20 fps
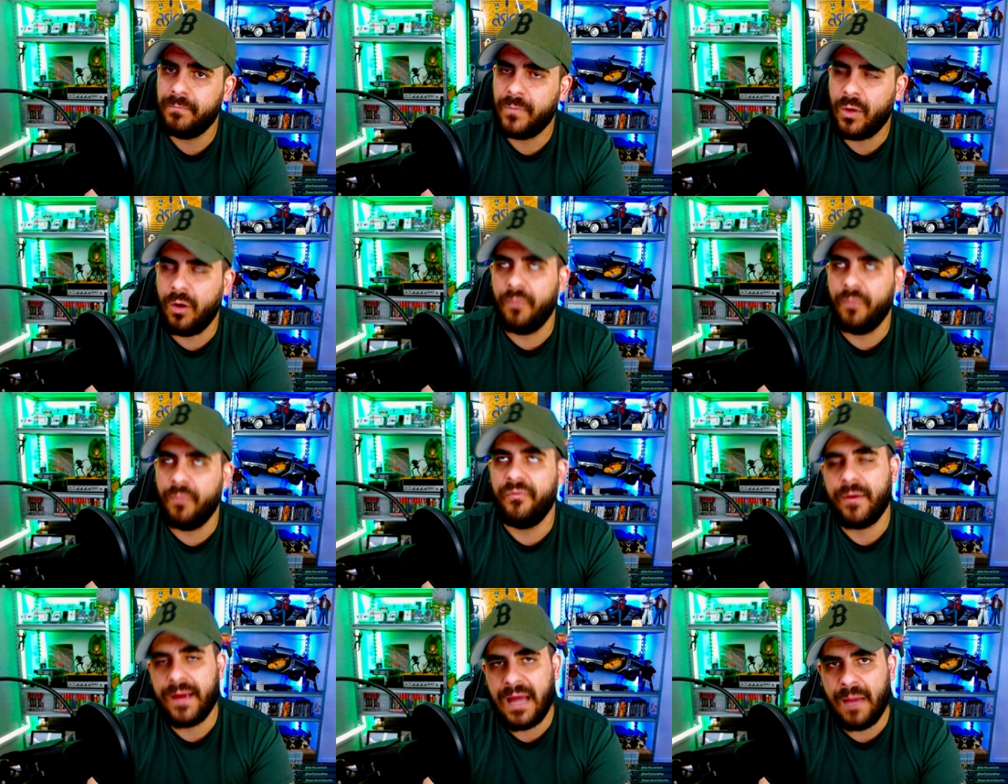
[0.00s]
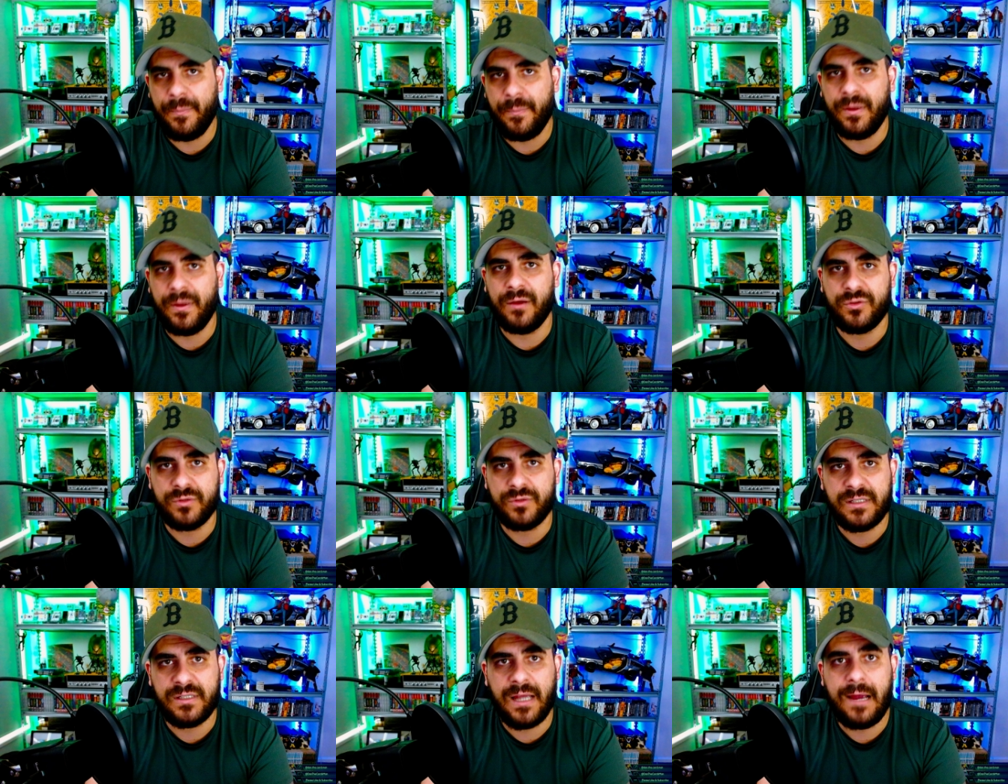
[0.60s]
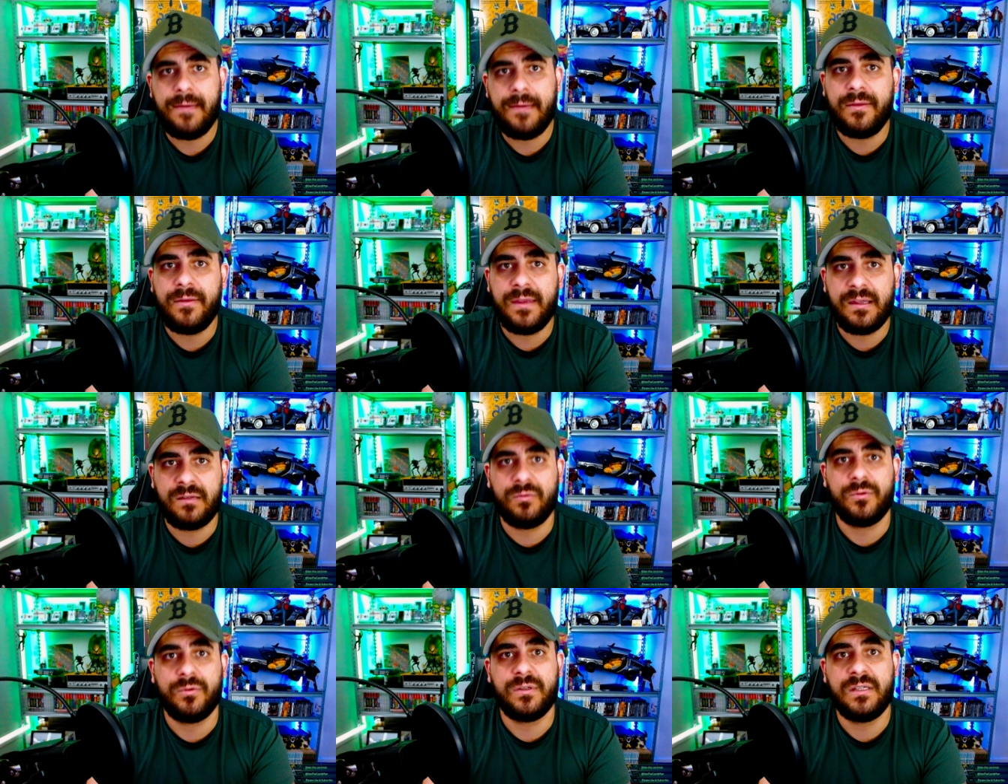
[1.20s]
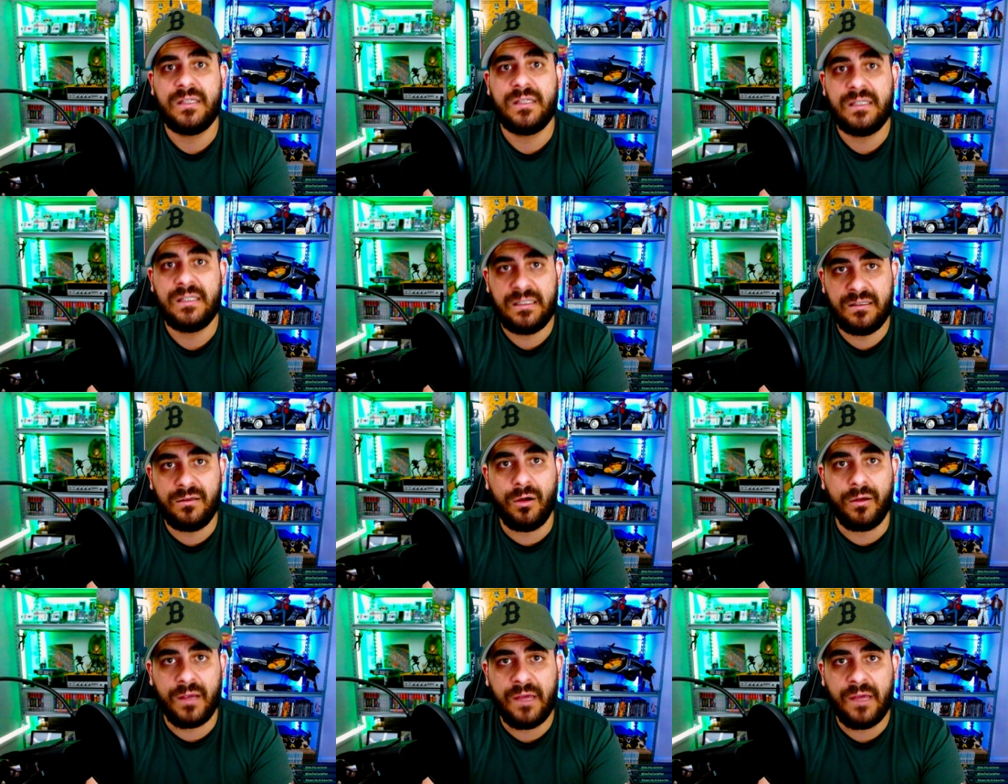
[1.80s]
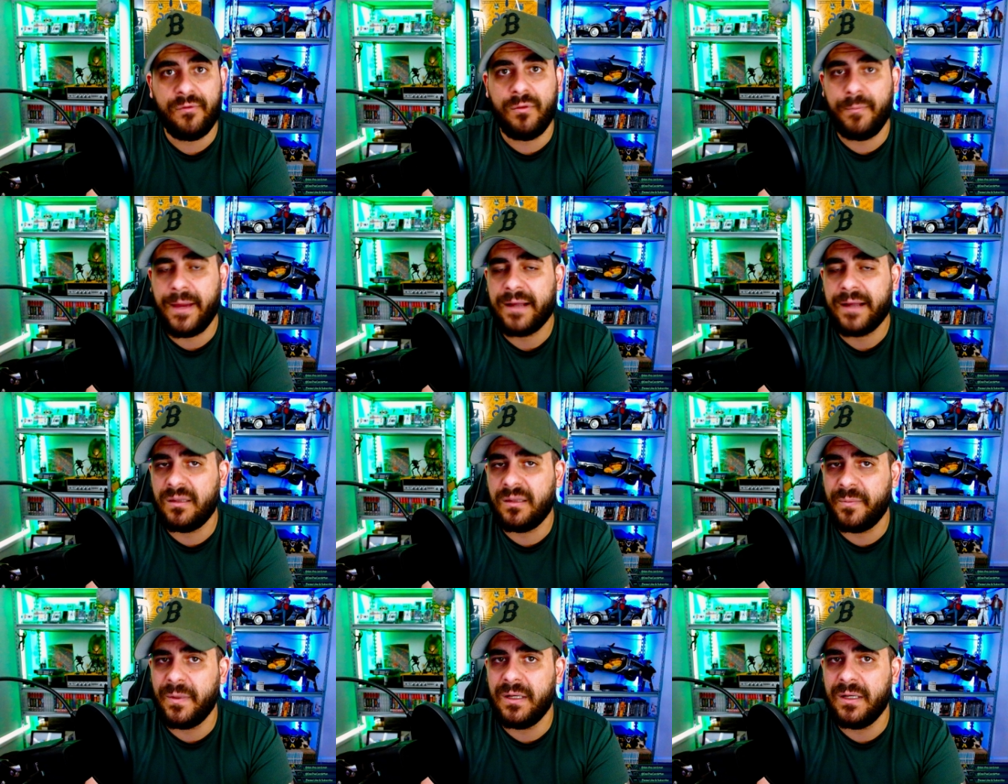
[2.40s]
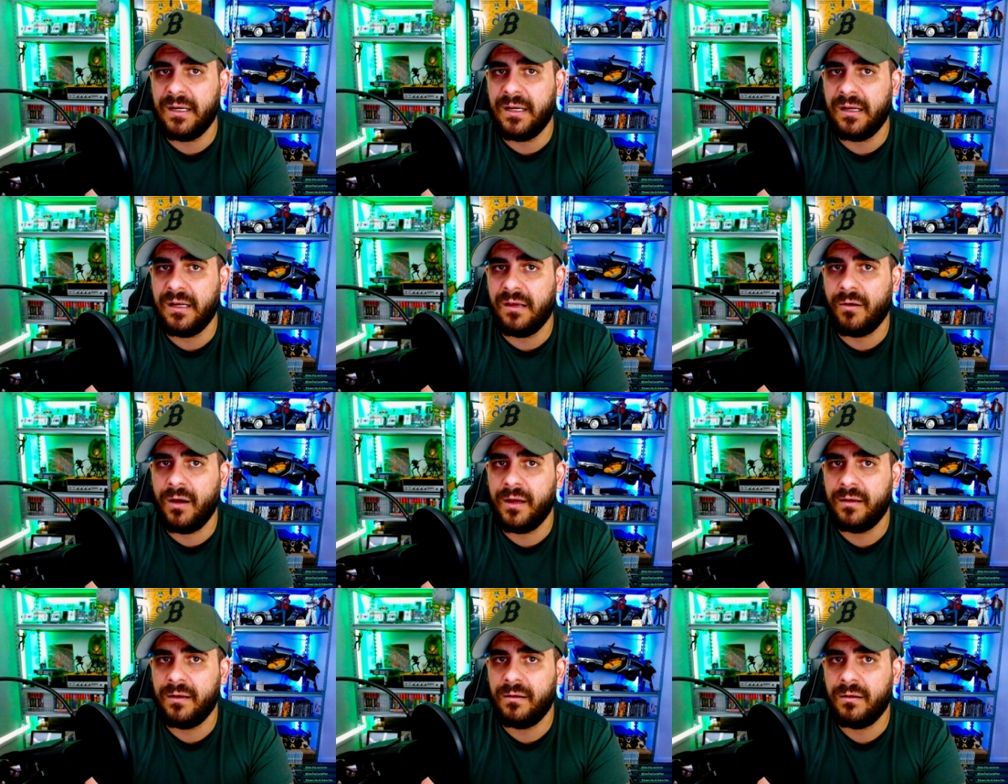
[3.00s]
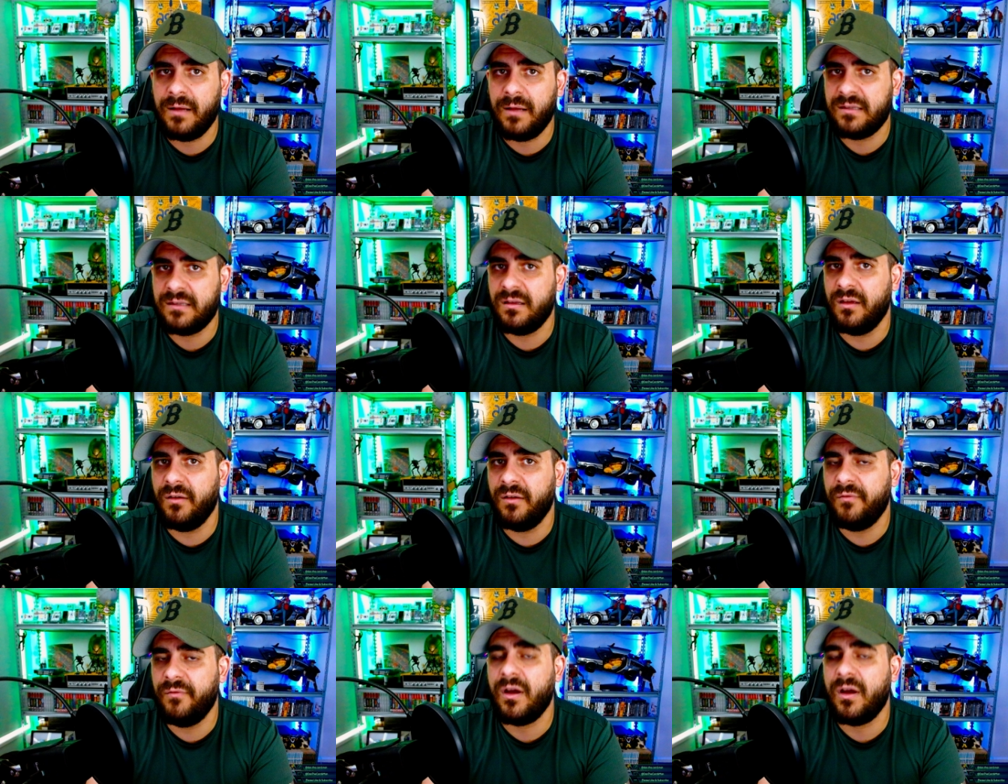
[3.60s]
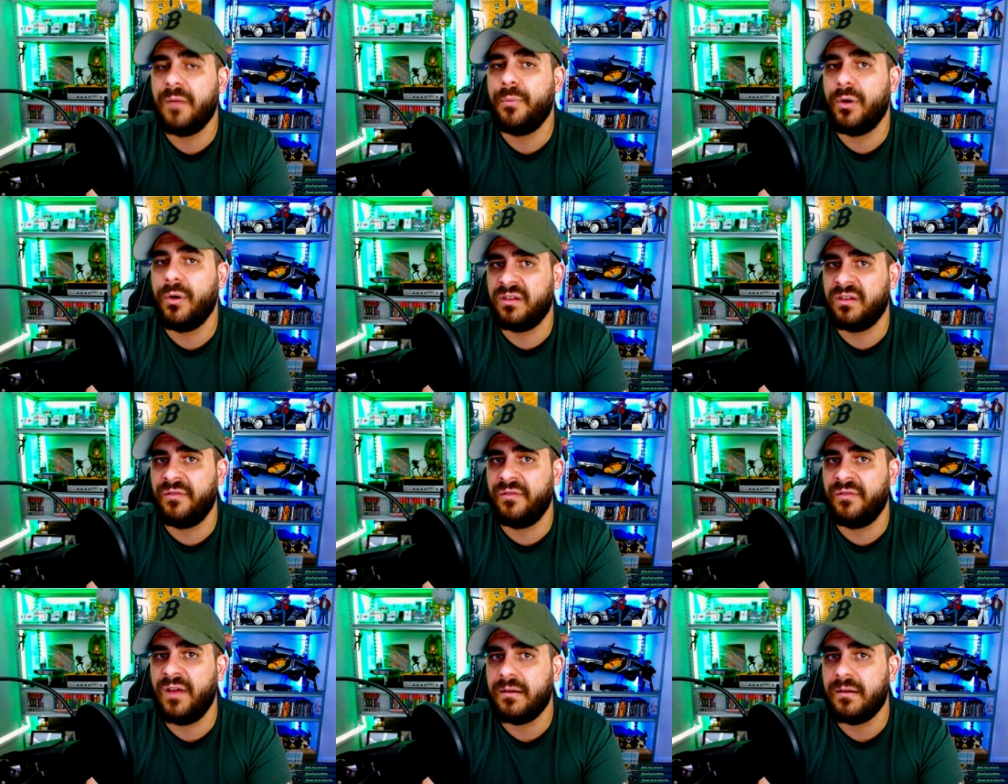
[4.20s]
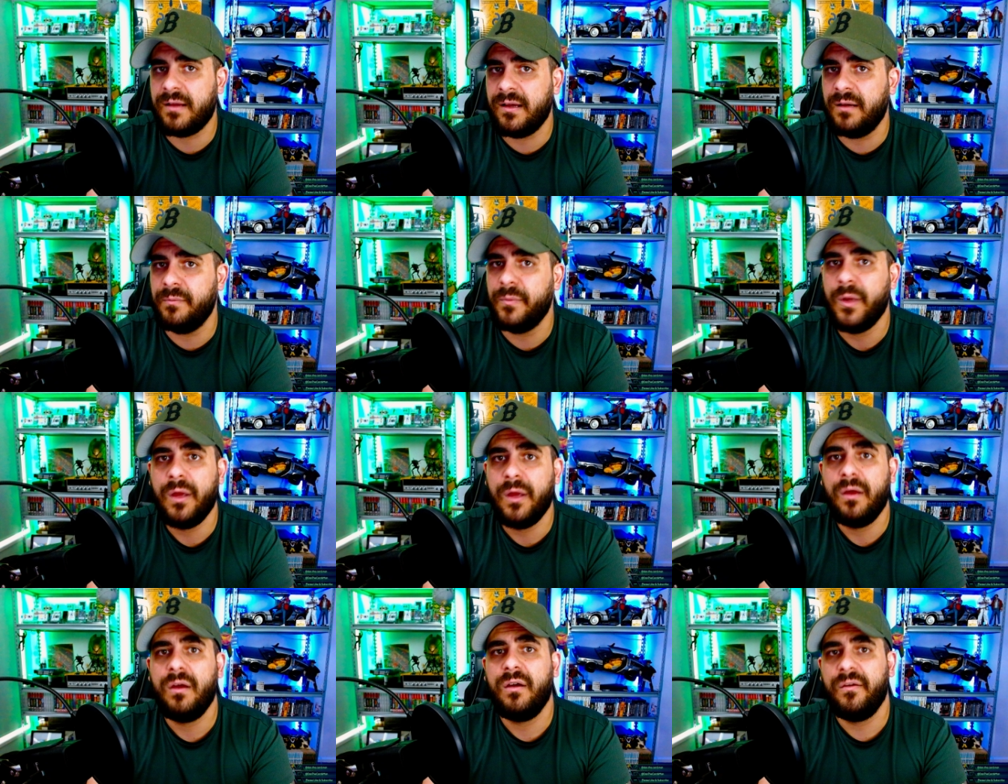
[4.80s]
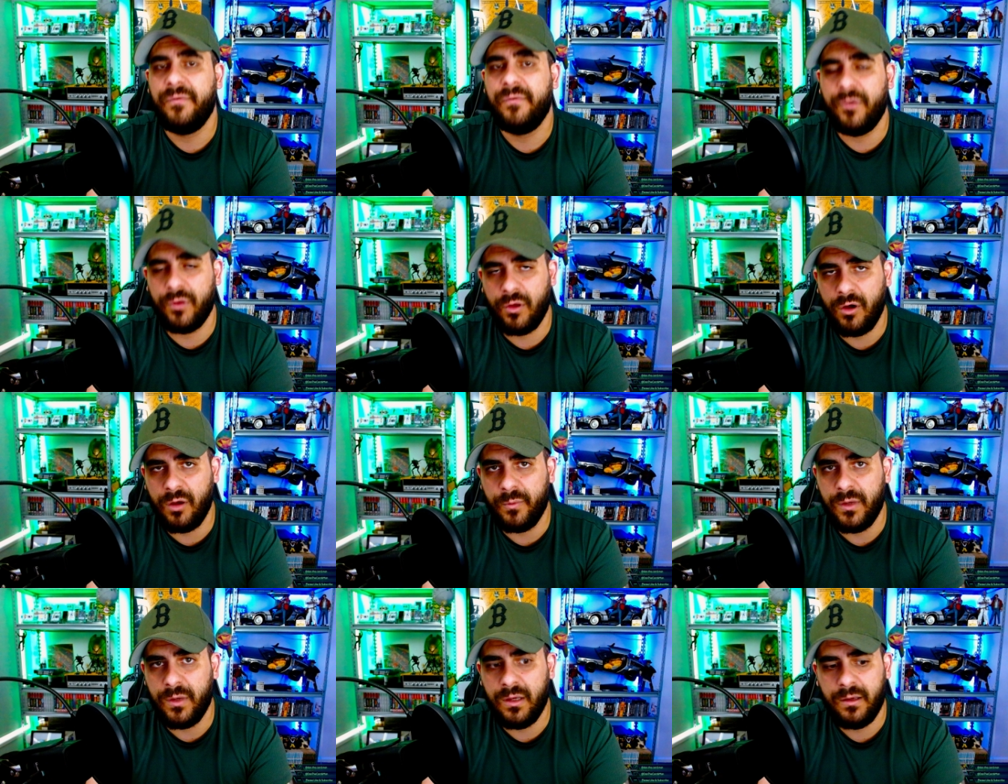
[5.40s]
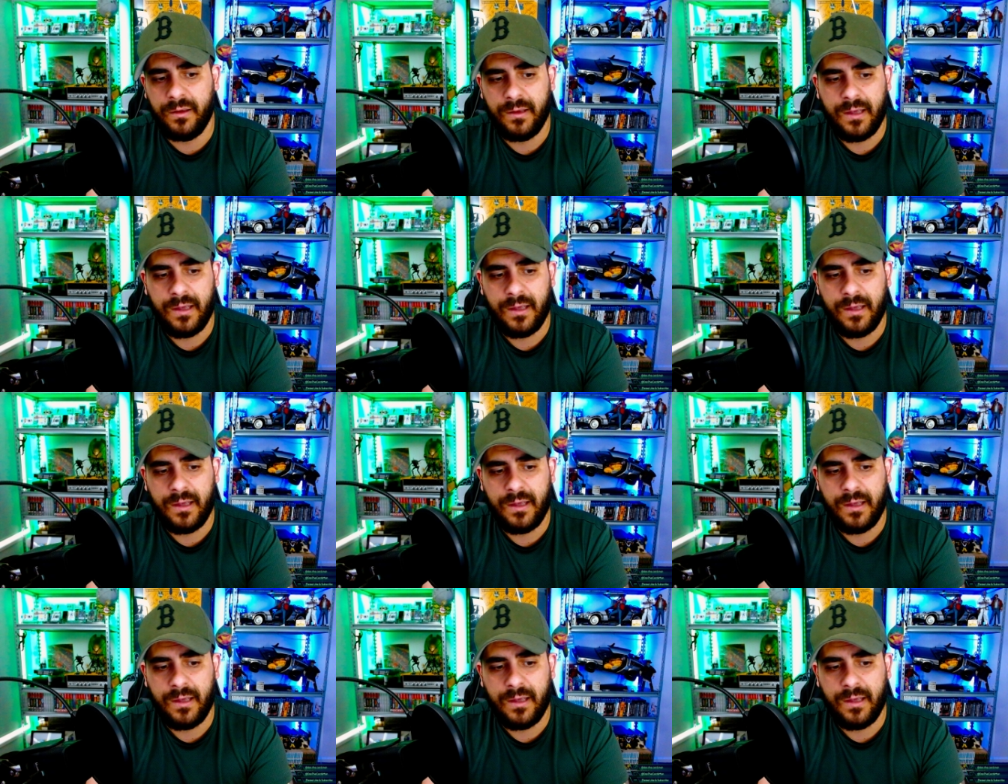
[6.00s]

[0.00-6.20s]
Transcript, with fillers: I'm very happy, I should say, that this was got given back to Panini. Right, that's a very positive outcome for the hobby.